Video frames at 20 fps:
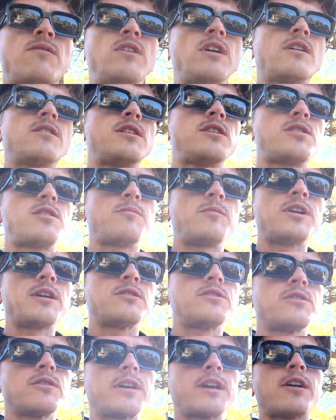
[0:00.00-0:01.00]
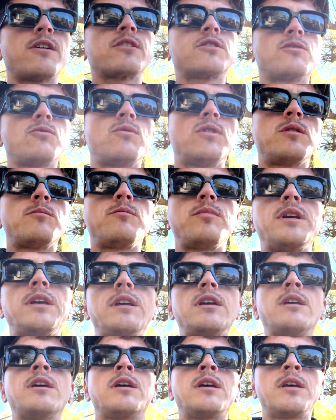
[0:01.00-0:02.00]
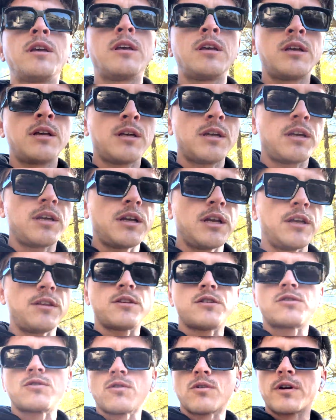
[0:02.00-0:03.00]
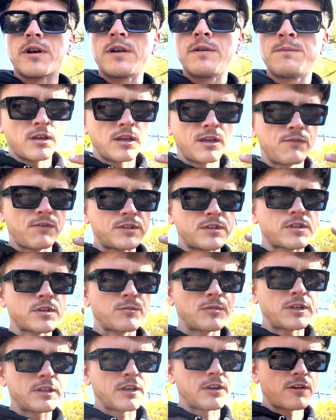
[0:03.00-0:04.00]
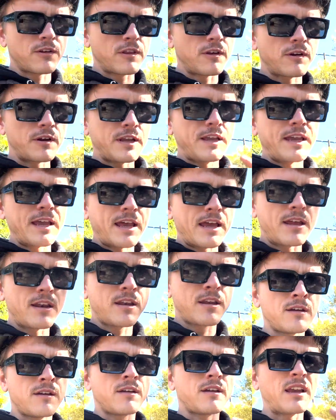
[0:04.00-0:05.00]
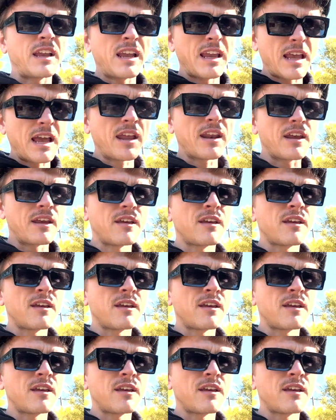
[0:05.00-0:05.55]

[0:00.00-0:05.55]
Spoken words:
the audition because your character wouldn't be in the story. If it's something that you're there to get, and get it.